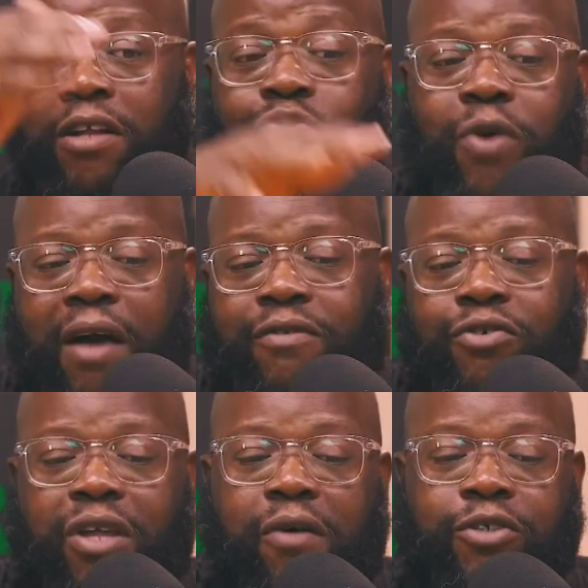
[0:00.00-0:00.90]
and you have you
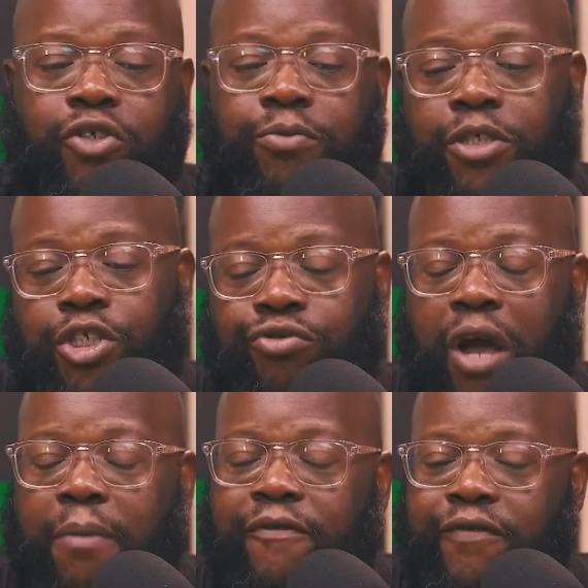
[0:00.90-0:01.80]
dealt with so much
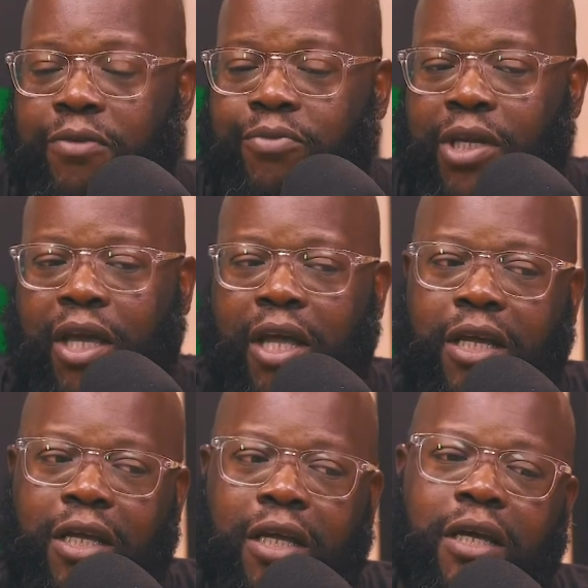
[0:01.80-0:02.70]
trauma from the
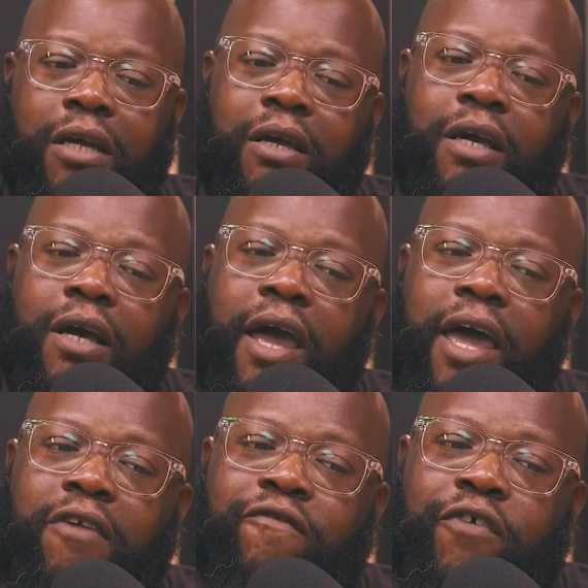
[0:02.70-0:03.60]
beginning yes
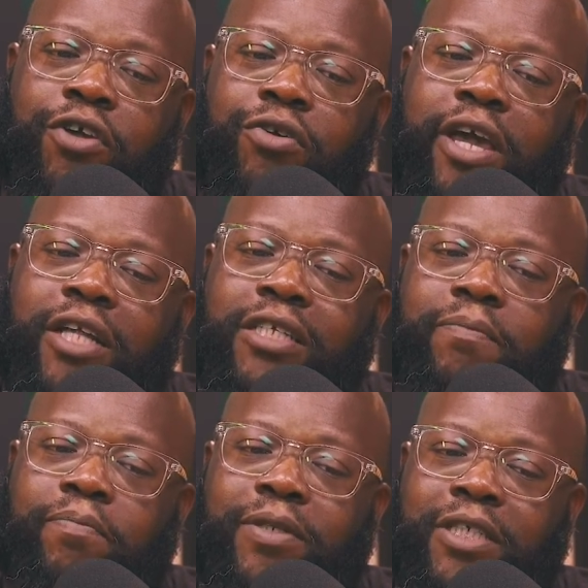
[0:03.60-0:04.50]
and for you to get to the
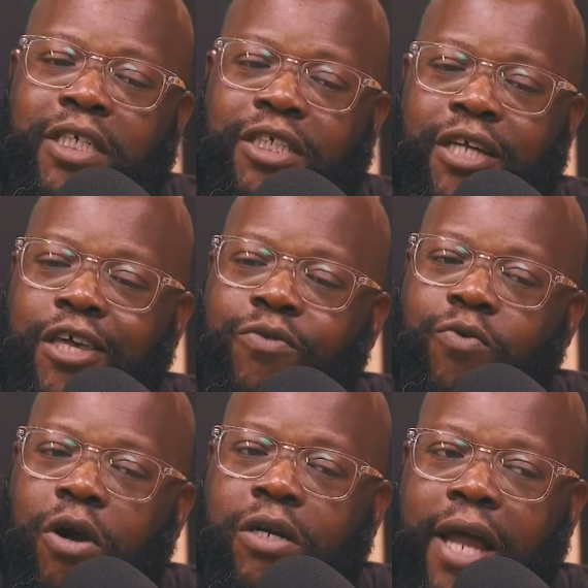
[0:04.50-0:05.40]
position that
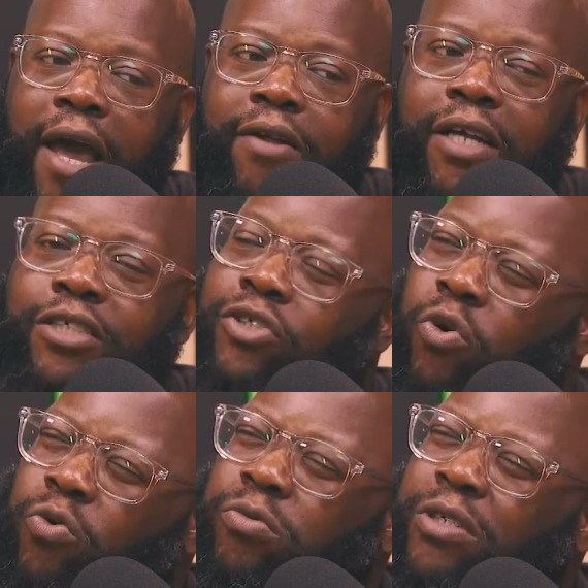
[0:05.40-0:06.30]
you are now that's
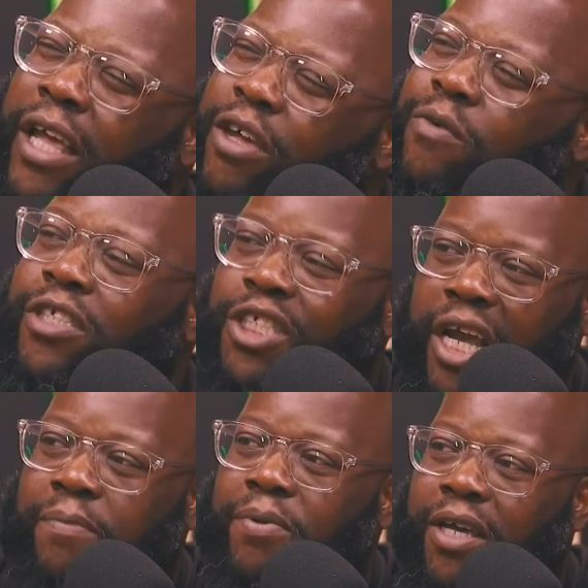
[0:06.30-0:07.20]
so like you're a
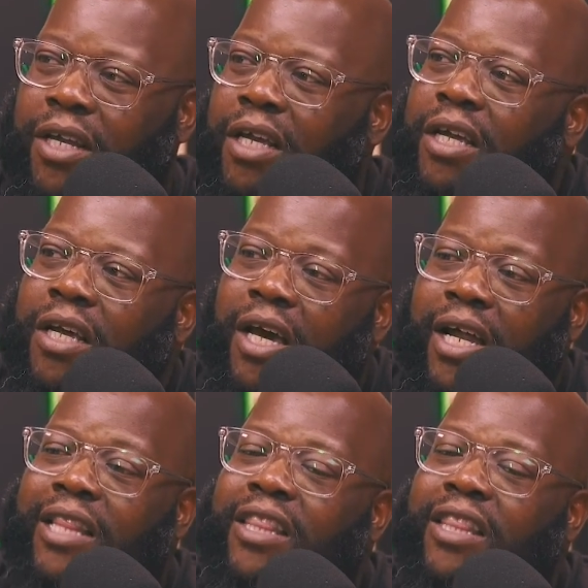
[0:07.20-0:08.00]
champion yeah.